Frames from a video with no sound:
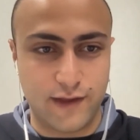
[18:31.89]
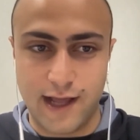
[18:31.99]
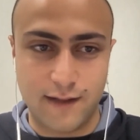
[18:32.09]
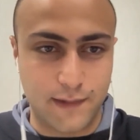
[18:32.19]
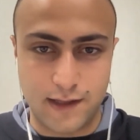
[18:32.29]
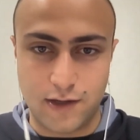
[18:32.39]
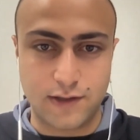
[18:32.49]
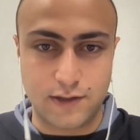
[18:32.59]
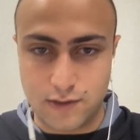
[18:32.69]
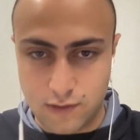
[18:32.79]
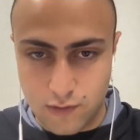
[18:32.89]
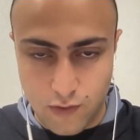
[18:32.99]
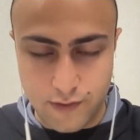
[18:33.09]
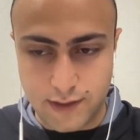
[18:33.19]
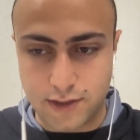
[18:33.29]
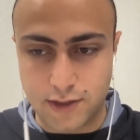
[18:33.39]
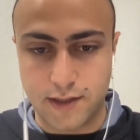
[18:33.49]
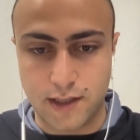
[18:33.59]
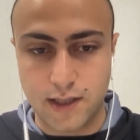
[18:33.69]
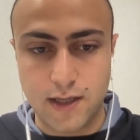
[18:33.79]
They helped me a lot on this
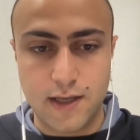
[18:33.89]
journey.